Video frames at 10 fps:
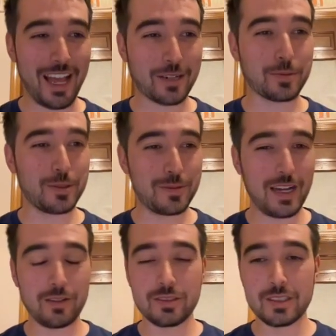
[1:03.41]
actual
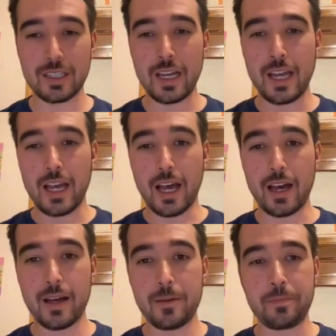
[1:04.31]
routes.
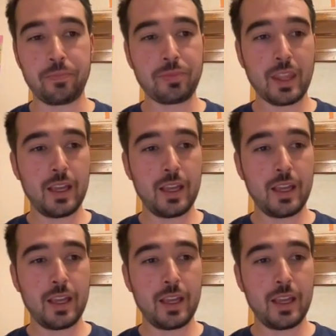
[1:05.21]
And